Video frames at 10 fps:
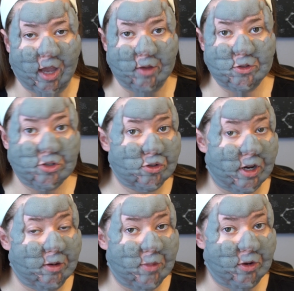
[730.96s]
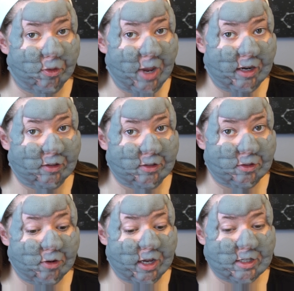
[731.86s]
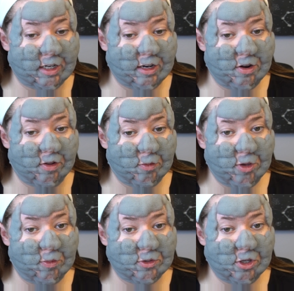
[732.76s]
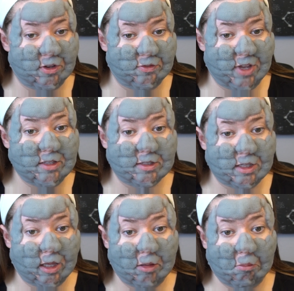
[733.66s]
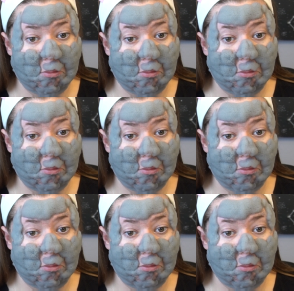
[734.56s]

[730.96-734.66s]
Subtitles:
I was just trying to be grammatically correct. I didn't know that people took offense to that.